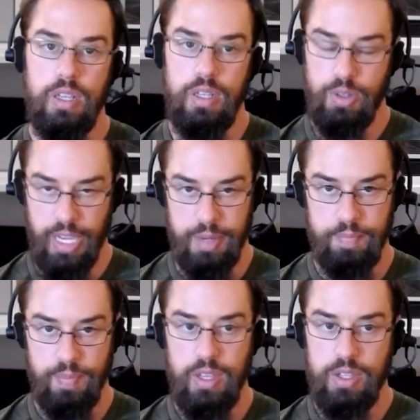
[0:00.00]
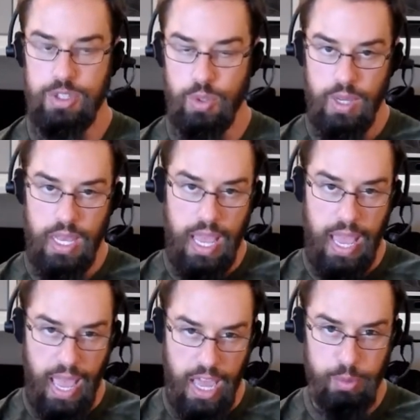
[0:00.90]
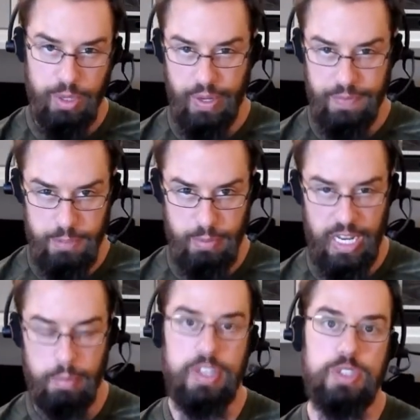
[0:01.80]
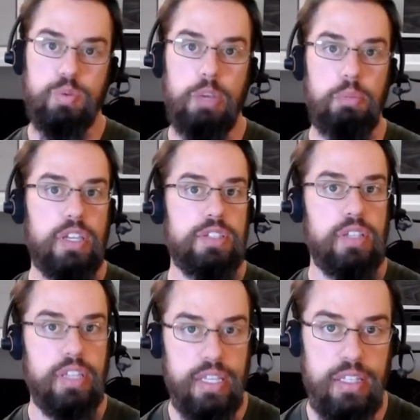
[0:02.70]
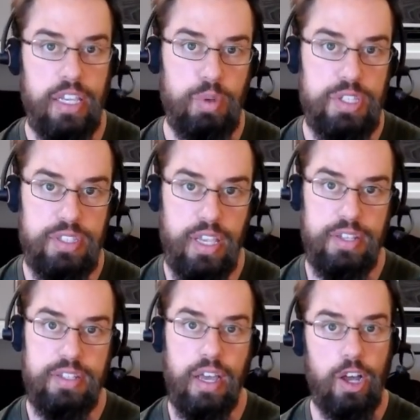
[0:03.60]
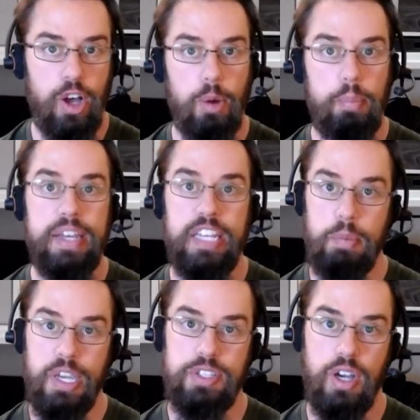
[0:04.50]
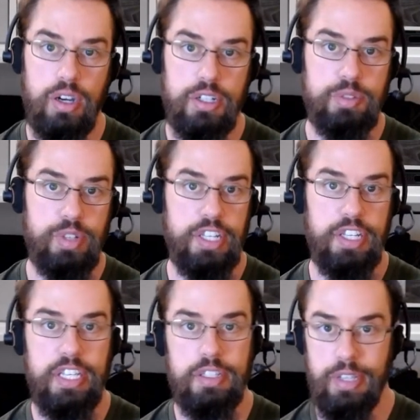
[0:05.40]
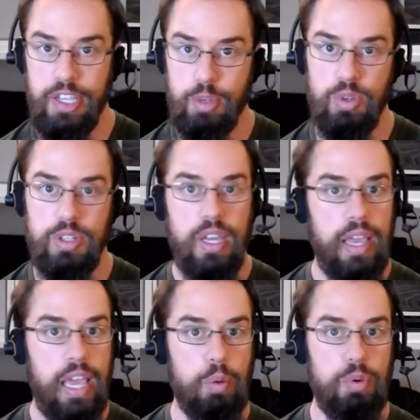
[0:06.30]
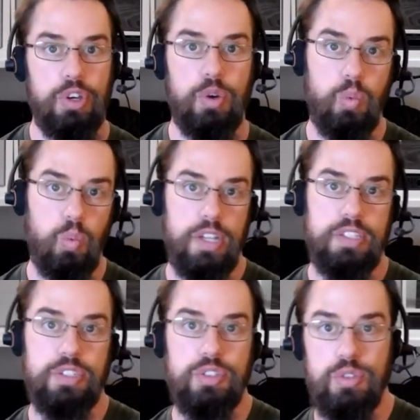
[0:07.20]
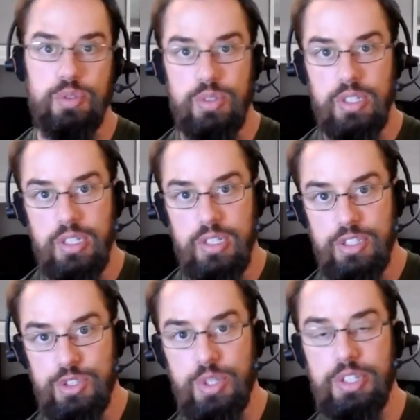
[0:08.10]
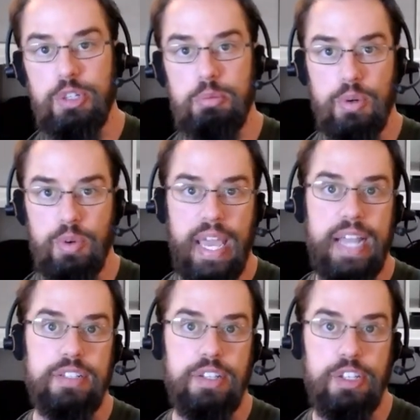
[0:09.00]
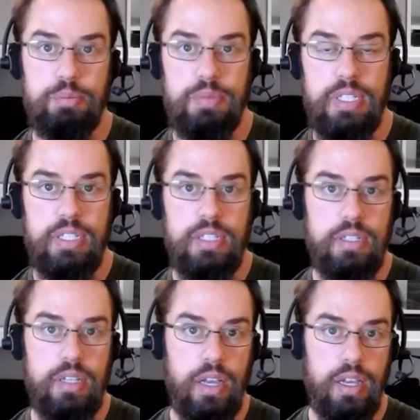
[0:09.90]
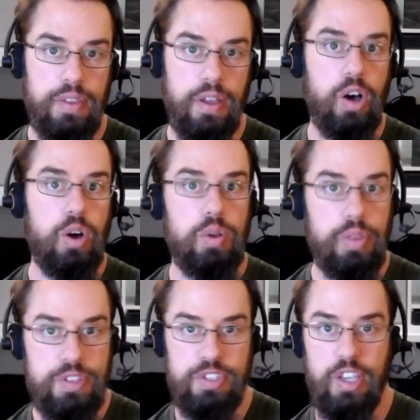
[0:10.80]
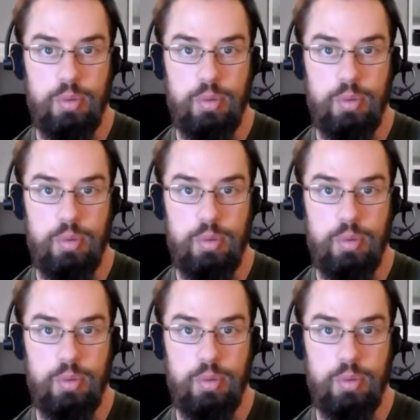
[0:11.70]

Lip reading: Okay, so how do we grade these pandemics, right? Because again, like we said, not all pandemics are created equal, and we don't want to treat them or react to them all the same